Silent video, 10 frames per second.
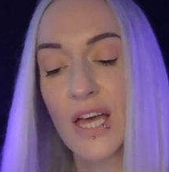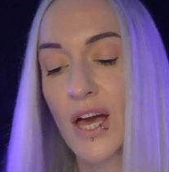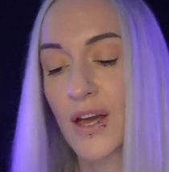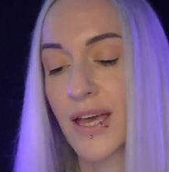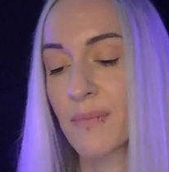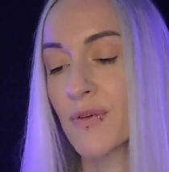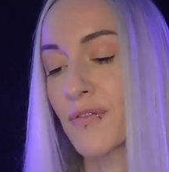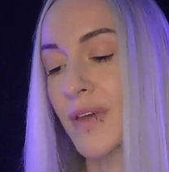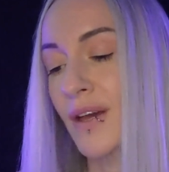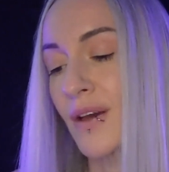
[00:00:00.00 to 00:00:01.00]
Okay,
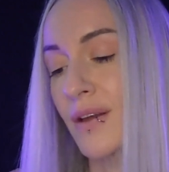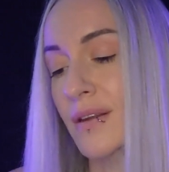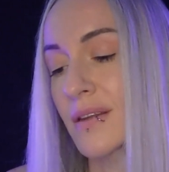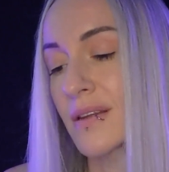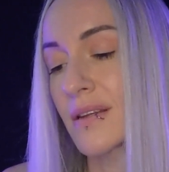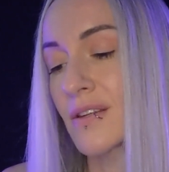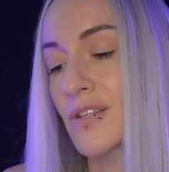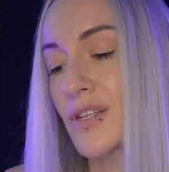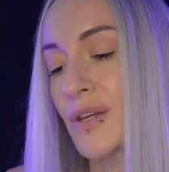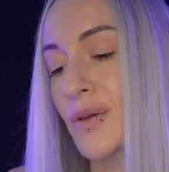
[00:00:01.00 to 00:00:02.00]
moving on
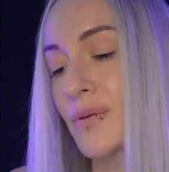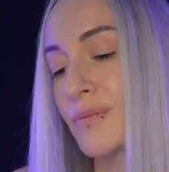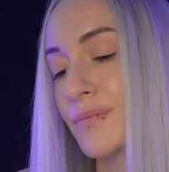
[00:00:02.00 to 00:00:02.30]
to